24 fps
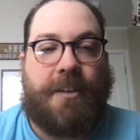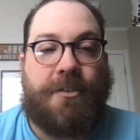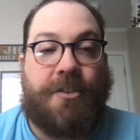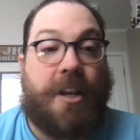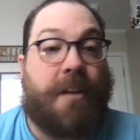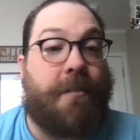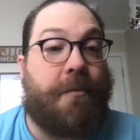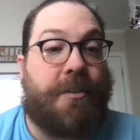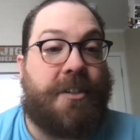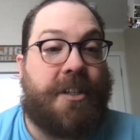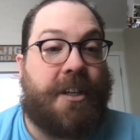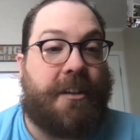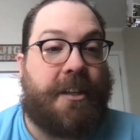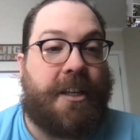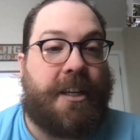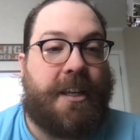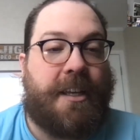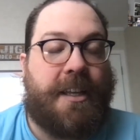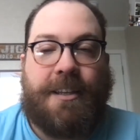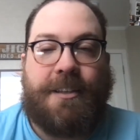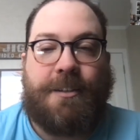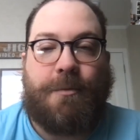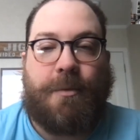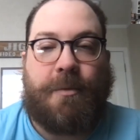Jennifer
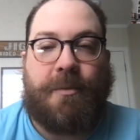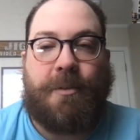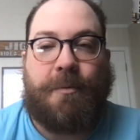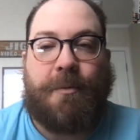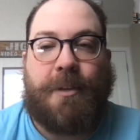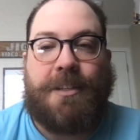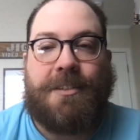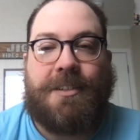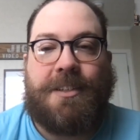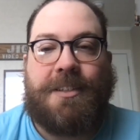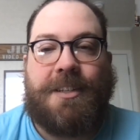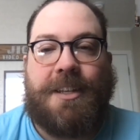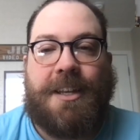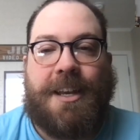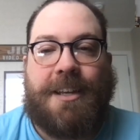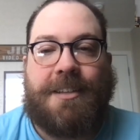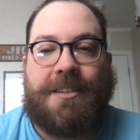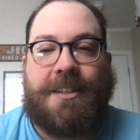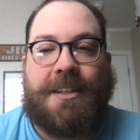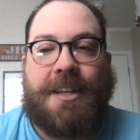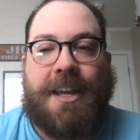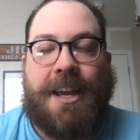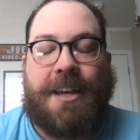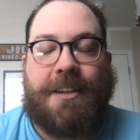Tilly is the woman who plays this. He
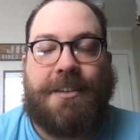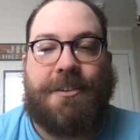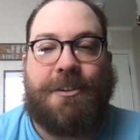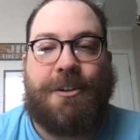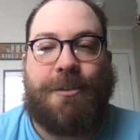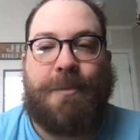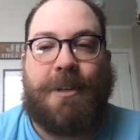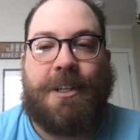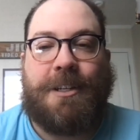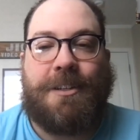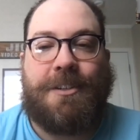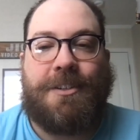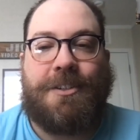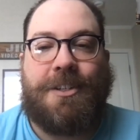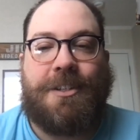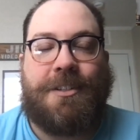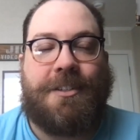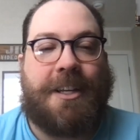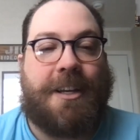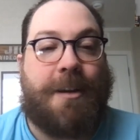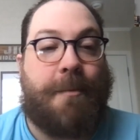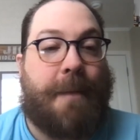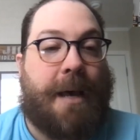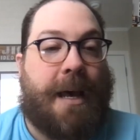has to cast her because
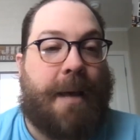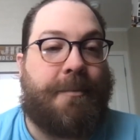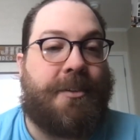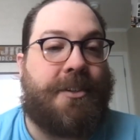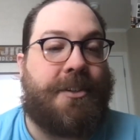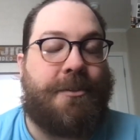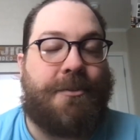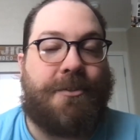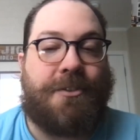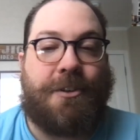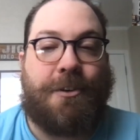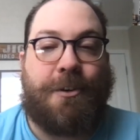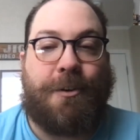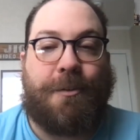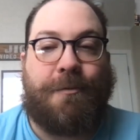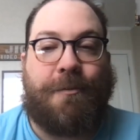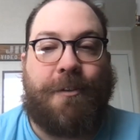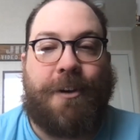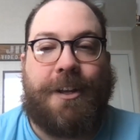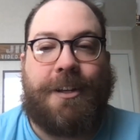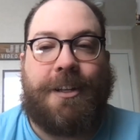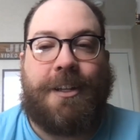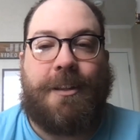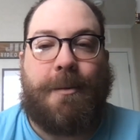she's like a mobster's
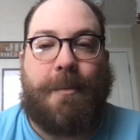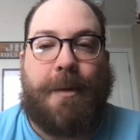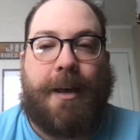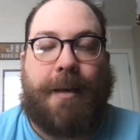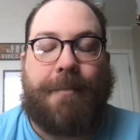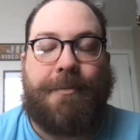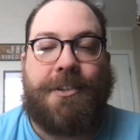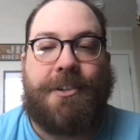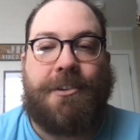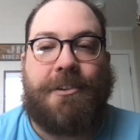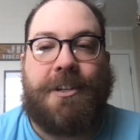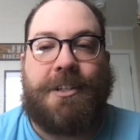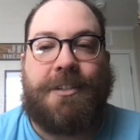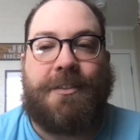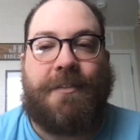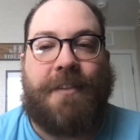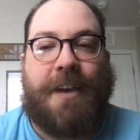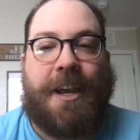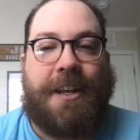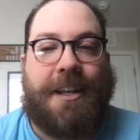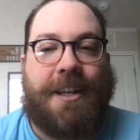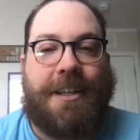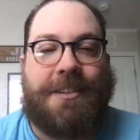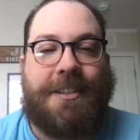girlfriend, and the mobster is
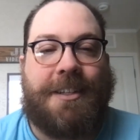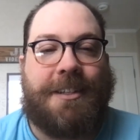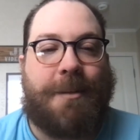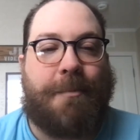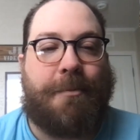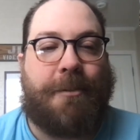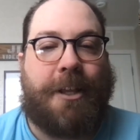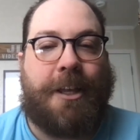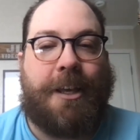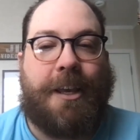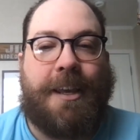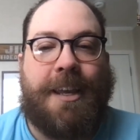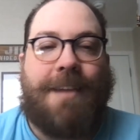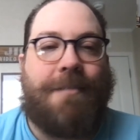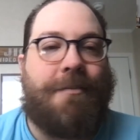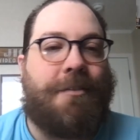financing the play,